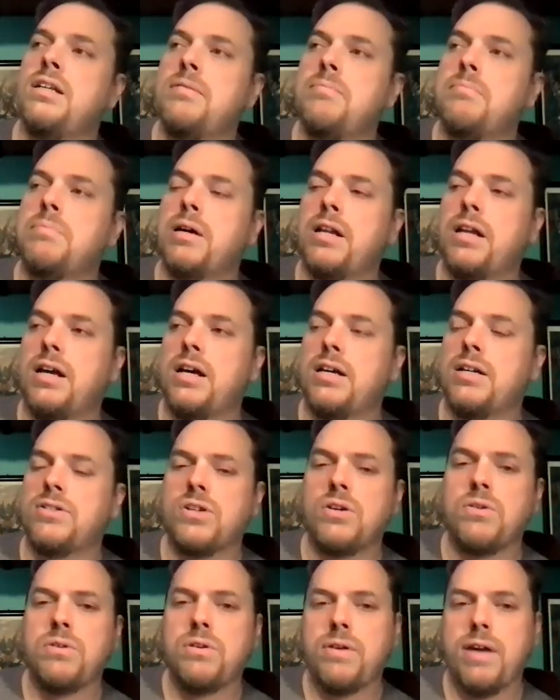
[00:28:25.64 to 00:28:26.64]
But so
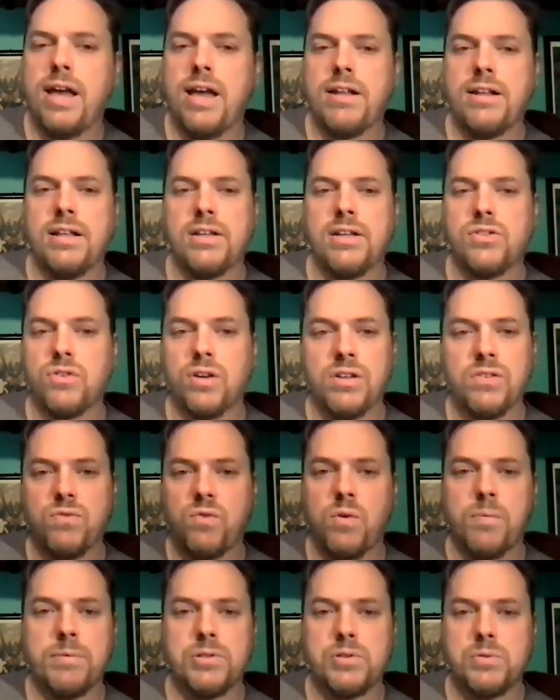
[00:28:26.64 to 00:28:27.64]
you had like
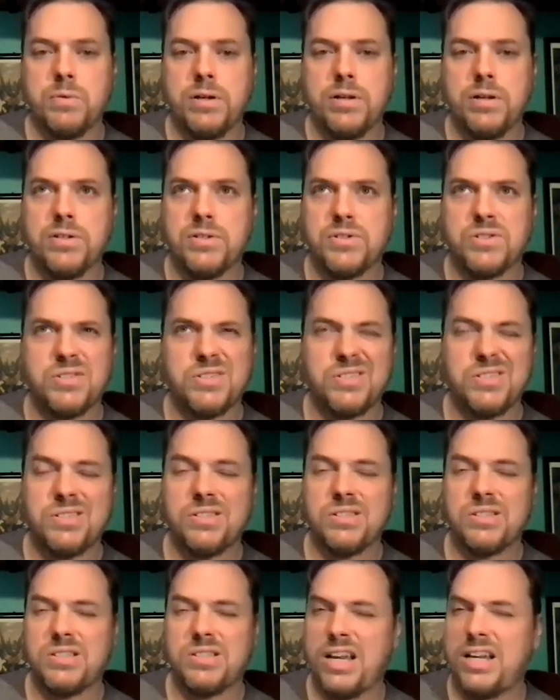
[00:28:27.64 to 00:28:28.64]
Transformers
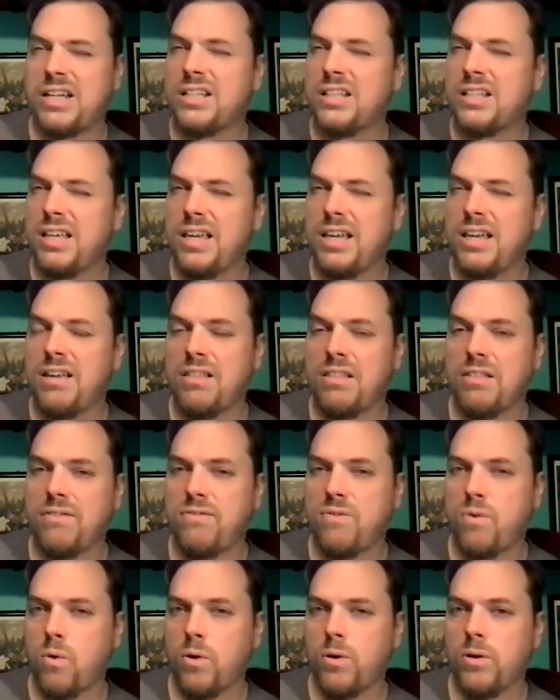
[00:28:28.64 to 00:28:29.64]
was technically
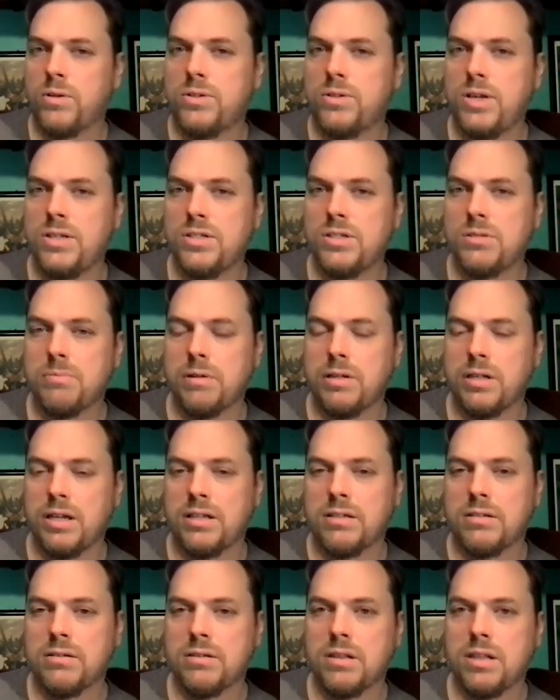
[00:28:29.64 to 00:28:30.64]
4 seasons, but like
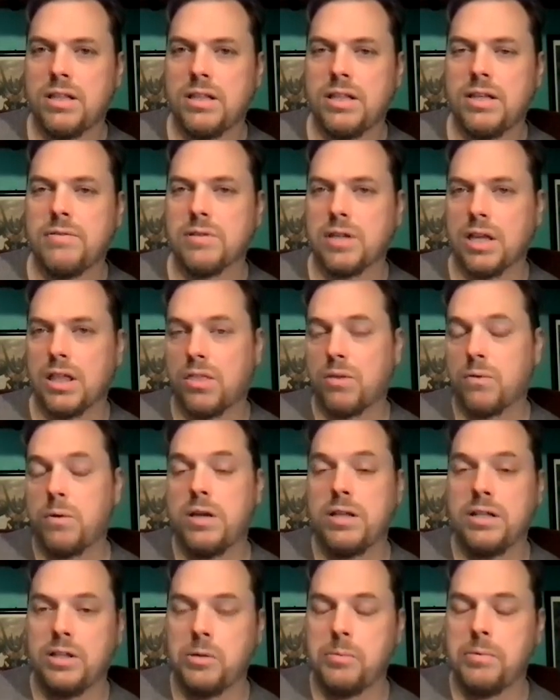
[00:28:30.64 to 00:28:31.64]
it was like 3
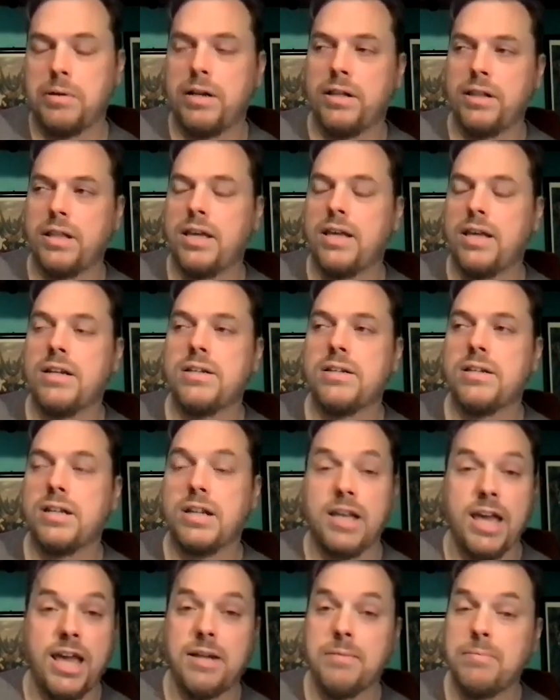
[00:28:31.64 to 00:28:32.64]
and a little bit on the end, and
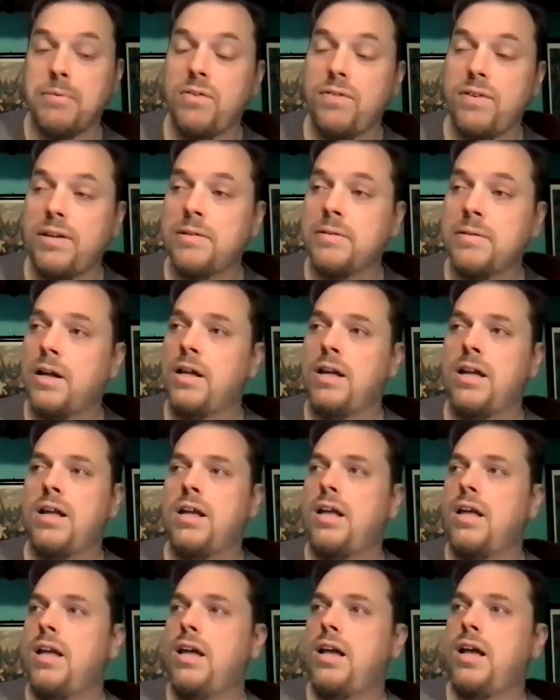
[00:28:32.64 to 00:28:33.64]
a movie.
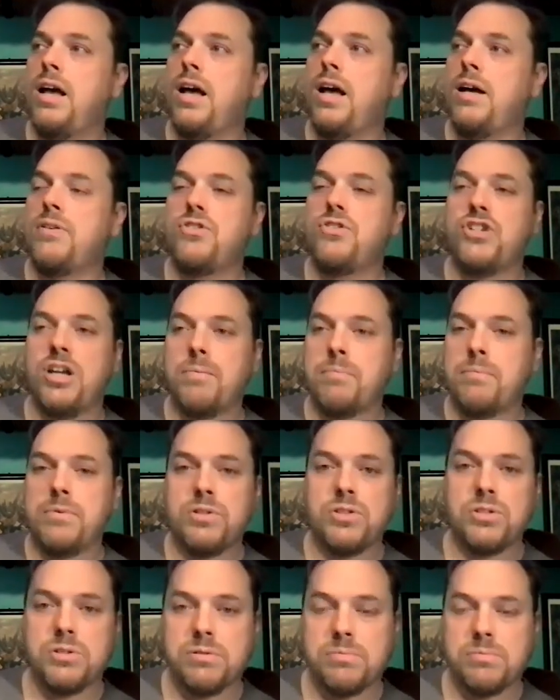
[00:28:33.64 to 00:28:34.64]
Jim
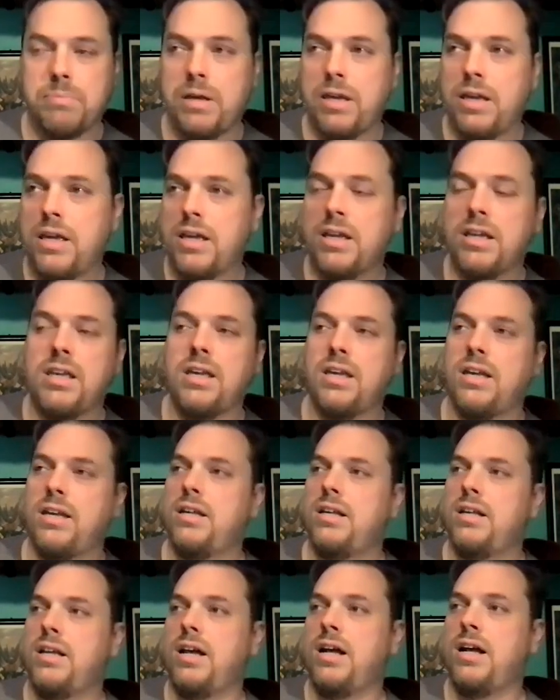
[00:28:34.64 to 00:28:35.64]
was big,
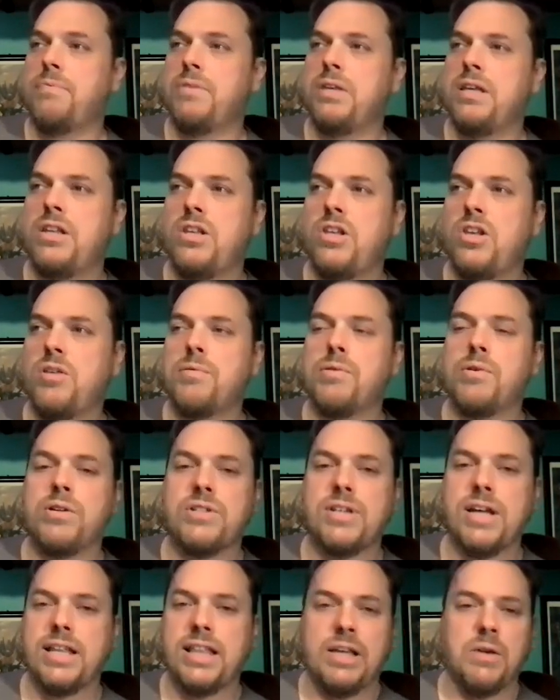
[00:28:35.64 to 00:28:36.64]
and he always
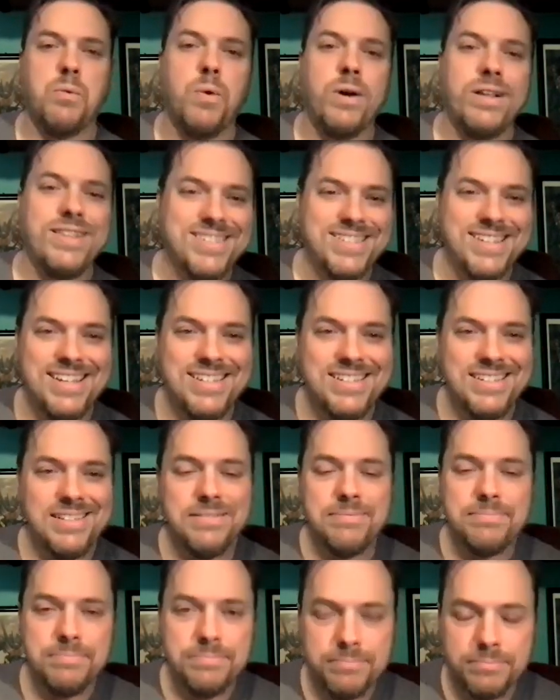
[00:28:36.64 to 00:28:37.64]
had like 1
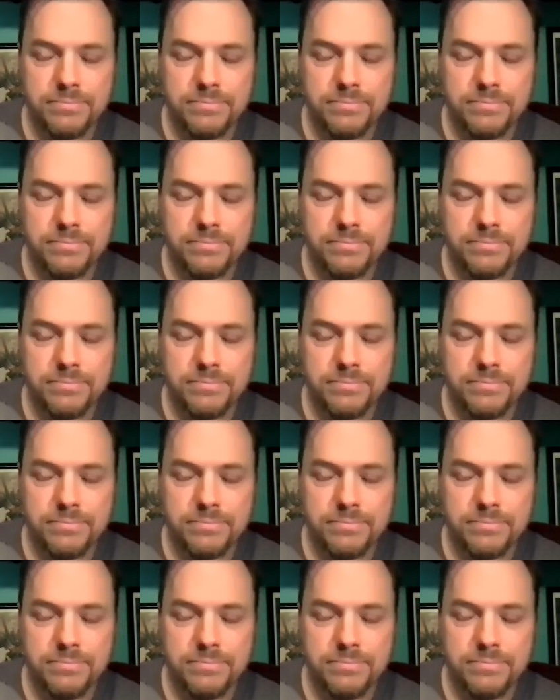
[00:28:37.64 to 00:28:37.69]
season.